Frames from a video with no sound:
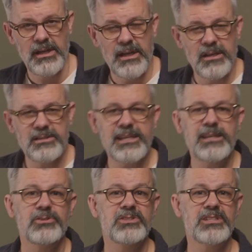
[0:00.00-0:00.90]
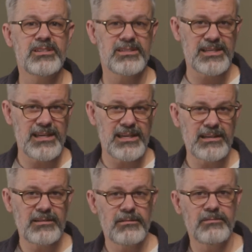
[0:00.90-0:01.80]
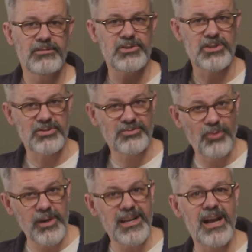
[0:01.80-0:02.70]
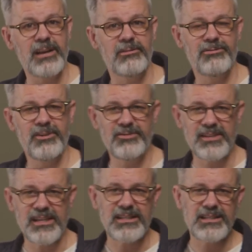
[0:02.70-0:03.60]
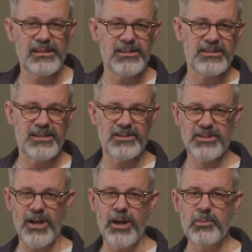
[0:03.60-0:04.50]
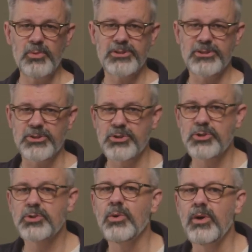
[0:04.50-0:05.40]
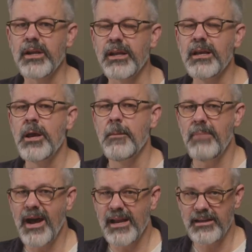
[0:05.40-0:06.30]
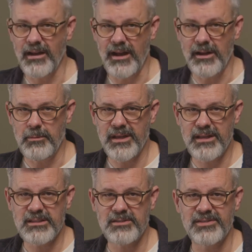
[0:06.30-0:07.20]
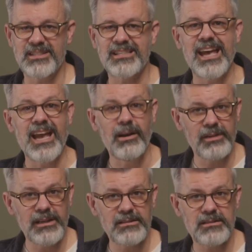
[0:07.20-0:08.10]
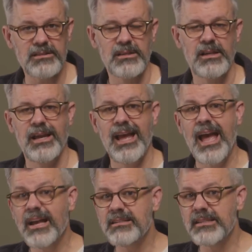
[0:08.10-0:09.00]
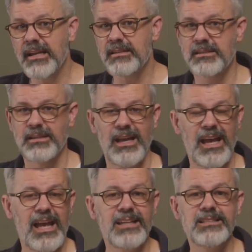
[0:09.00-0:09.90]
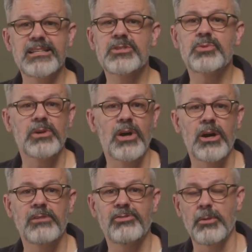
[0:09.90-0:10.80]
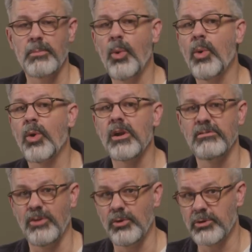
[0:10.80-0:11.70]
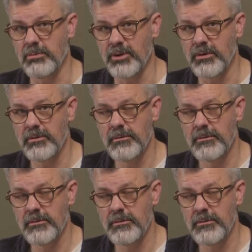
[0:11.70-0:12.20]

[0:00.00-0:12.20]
Ezekiel 16, verses 49 and 50 tell us that Sodom was destroyed by God because of its arrogance, excess, and disregard for the poor and vulnerable.